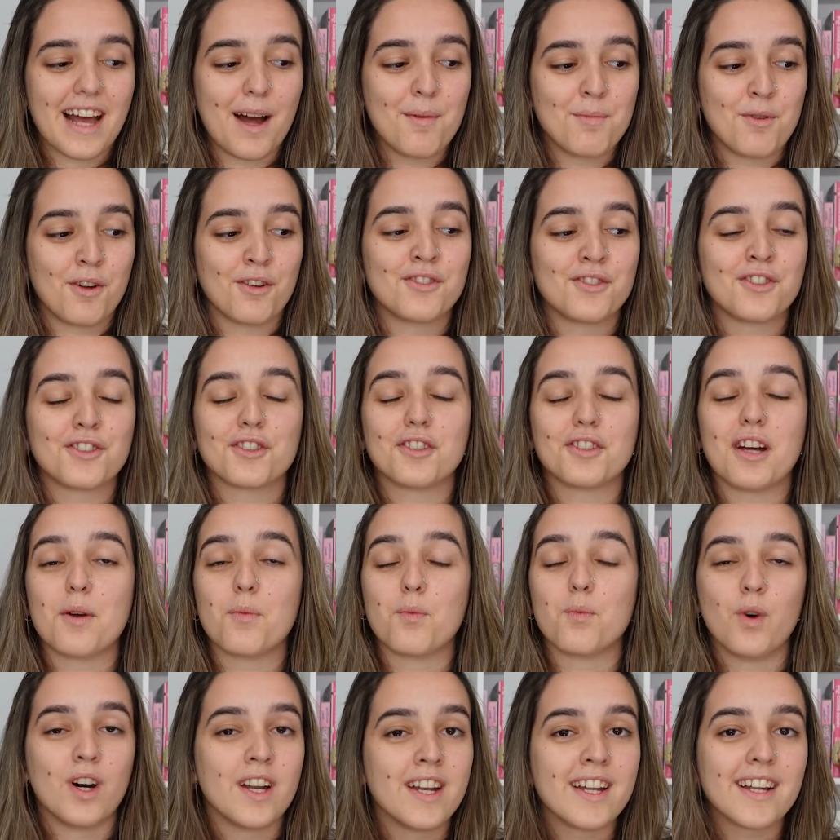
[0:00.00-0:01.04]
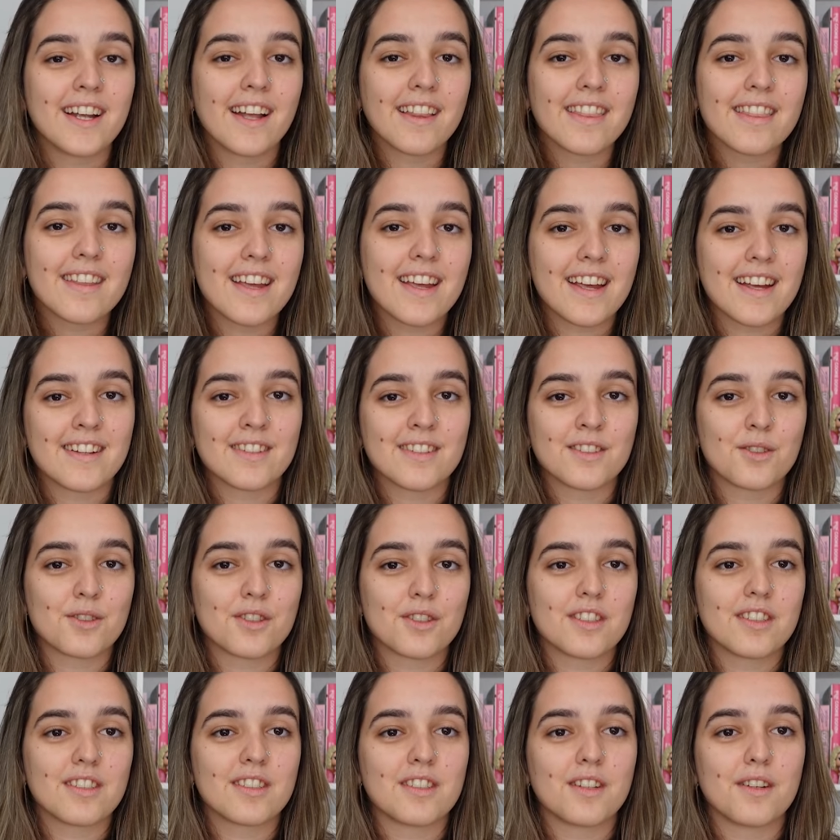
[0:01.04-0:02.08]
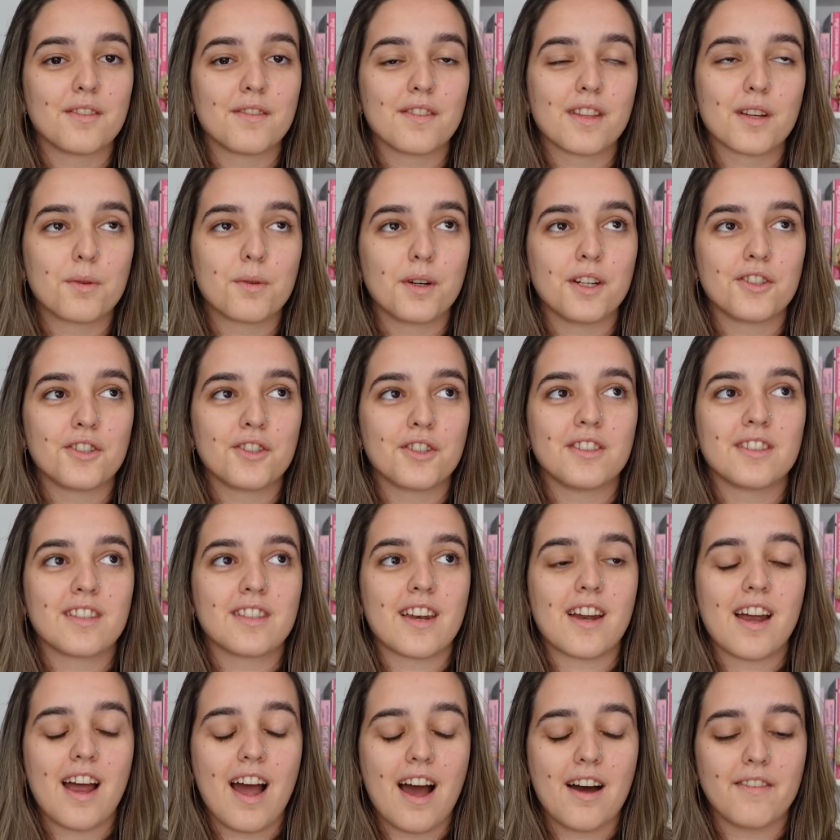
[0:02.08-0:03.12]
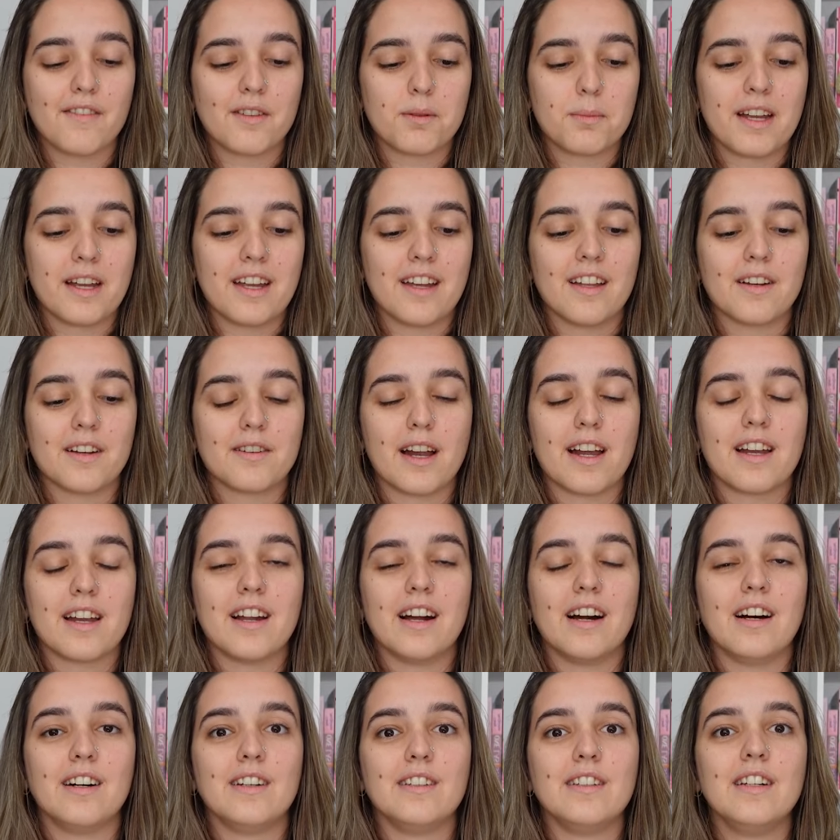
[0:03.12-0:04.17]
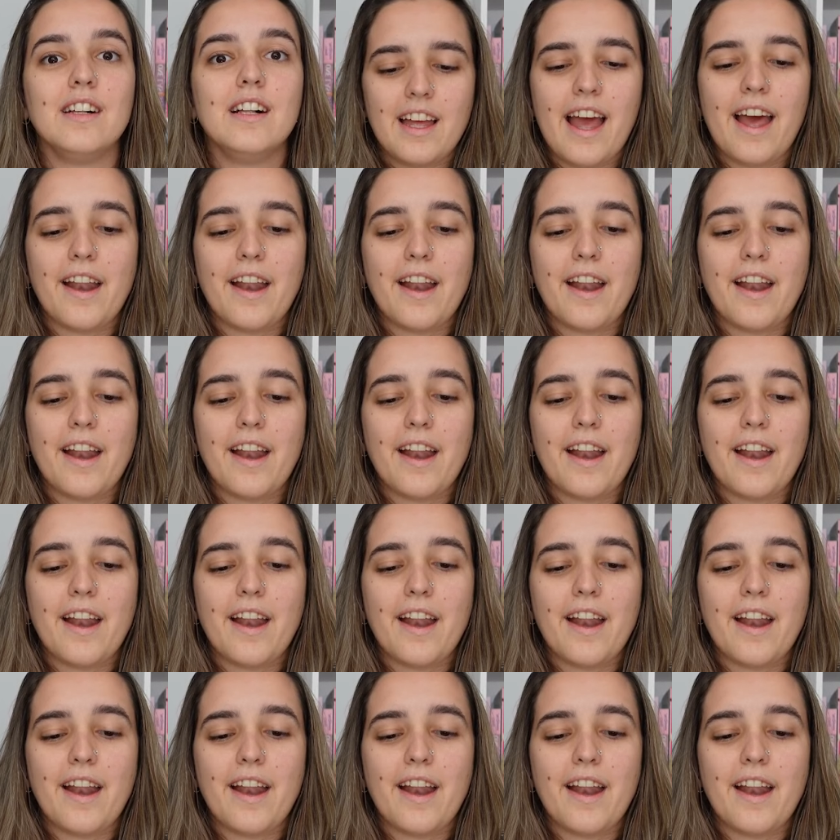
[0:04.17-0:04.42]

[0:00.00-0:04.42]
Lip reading: I'm not sure I want to get the answers of the questions that I have in my head right now.